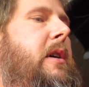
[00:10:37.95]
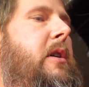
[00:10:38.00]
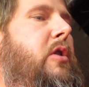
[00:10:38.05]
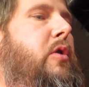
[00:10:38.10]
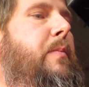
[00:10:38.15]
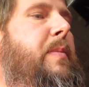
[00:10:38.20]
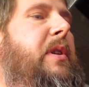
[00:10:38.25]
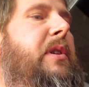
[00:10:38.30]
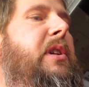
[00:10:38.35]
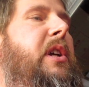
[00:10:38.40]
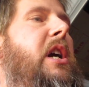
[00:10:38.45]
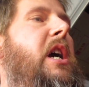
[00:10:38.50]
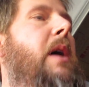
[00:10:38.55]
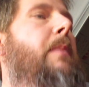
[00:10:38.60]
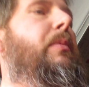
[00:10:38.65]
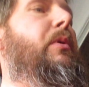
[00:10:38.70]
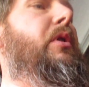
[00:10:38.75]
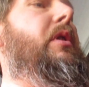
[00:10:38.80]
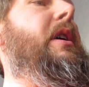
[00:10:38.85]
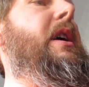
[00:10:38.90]
who built a
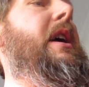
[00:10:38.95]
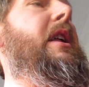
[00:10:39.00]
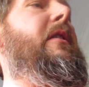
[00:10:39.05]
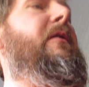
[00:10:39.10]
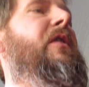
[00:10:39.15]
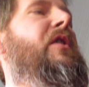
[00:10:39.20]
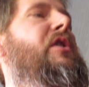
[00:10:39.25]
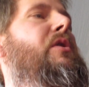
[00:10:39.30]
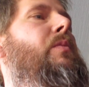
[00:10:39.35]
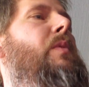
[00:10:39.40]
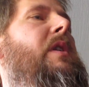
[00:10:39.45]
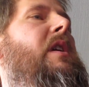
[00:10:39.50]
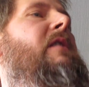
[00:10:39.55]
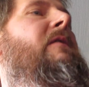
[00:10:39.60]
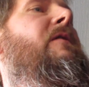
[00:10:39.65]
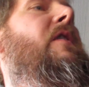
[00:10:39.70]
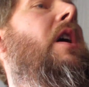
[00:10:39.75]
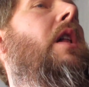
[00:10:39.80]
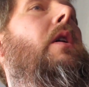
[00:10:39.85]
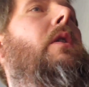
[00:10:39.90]
couple, and the first one he
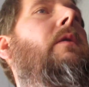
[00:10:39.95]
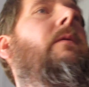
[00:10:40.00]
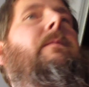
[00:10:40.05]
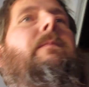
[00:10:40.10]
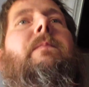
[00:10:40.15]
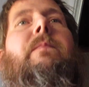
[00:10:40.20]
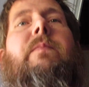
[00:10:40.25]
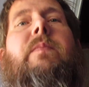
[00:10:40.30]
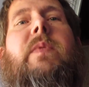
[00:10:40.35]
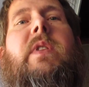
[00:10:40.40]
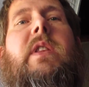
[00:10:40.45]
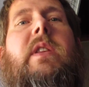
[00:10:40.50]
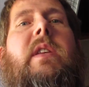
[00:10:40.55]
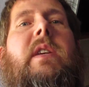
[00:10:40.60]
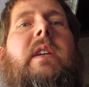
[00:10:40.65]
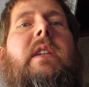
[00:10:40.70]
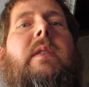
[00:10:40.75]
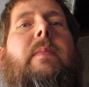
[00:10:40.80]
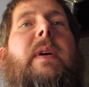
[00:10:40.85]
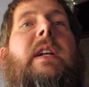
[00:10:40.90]
followed
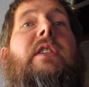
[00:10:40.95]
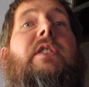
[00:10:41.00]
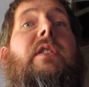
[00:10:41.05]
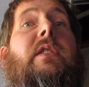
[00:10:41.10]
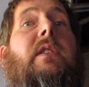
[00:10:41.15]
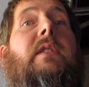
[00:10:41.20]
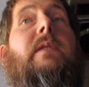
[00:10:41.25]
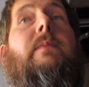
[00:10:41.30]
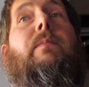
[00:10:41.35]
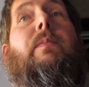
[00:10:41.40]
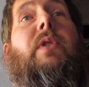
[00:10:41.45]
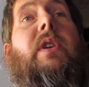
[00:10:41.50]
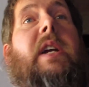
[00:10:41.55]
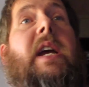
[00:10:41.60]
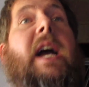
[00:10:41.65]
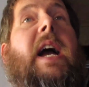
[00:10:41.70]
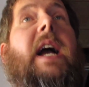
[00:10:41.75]
the dimensions pretty